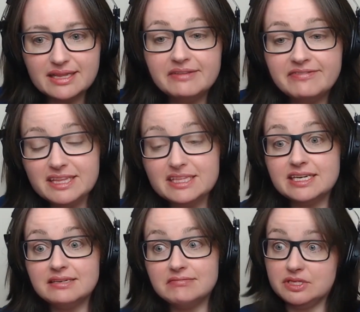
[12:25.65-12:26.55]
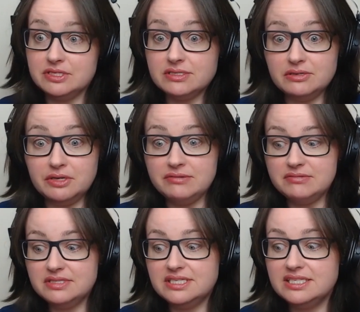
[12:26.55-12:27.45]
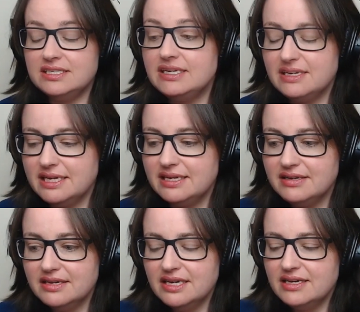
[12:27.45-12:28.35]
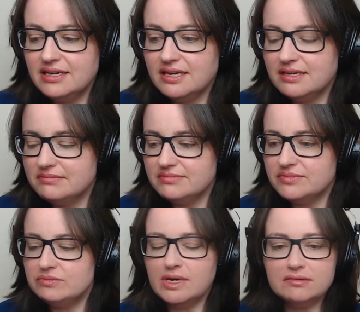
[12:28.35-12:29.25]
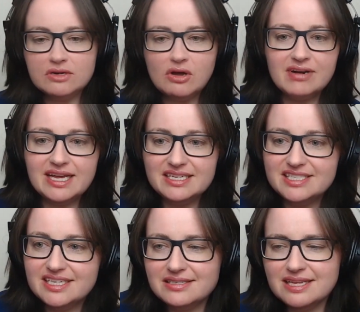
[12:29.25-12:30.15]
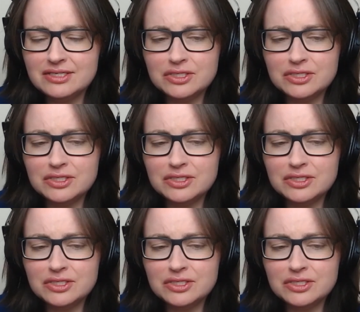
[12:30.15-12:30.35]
And the fact that it is, you know, distinctly, correlated